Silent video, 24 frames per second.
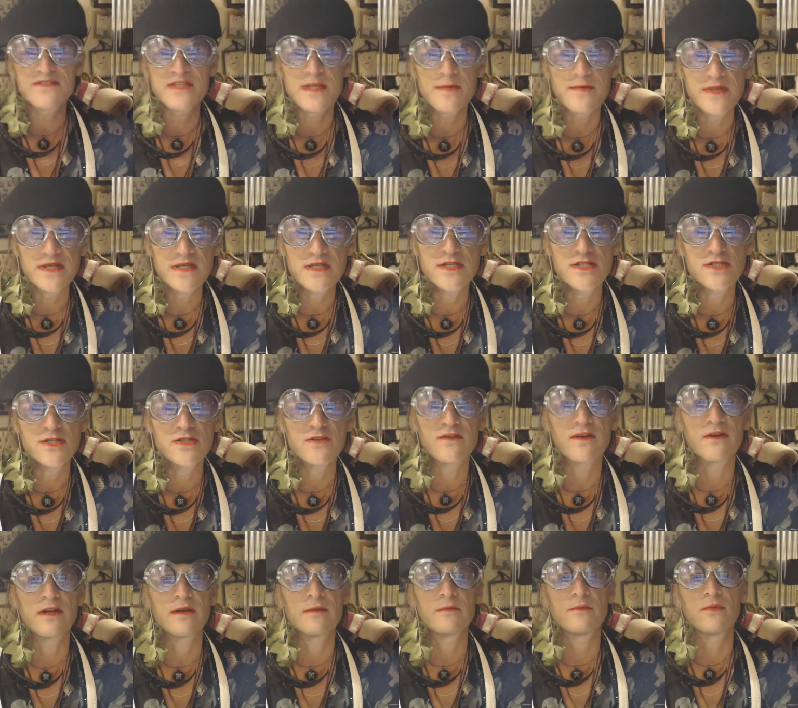I have something to do
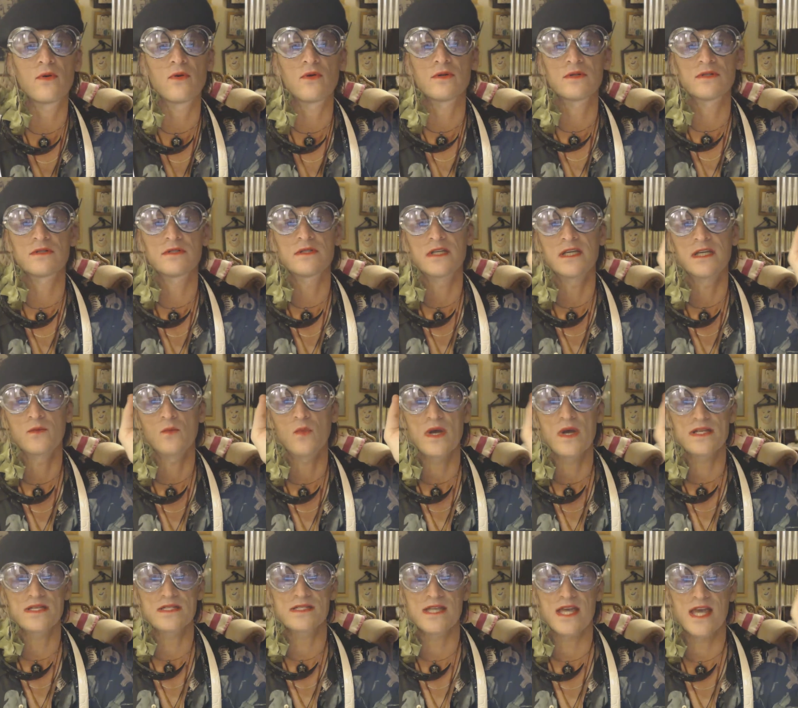very important in
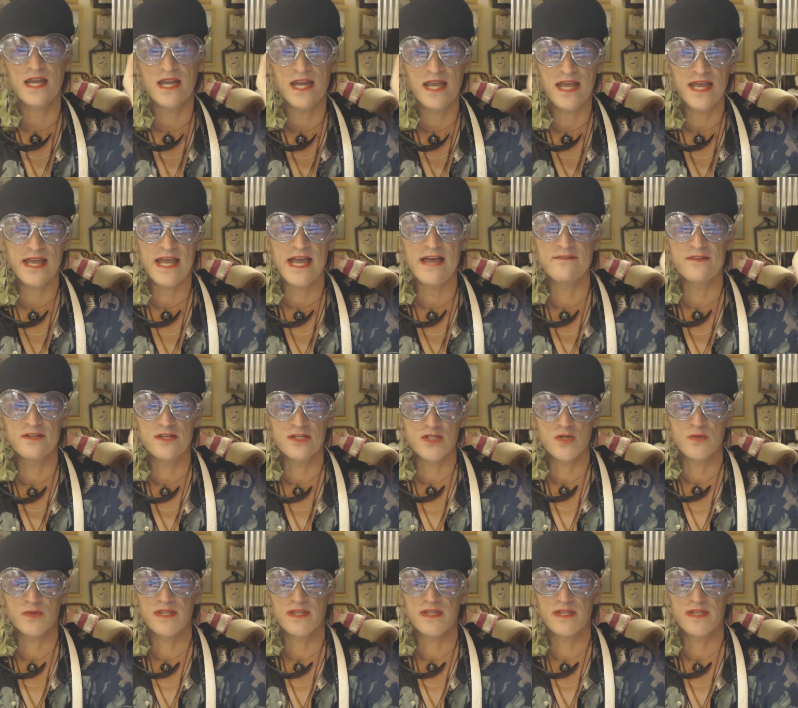West LA, having to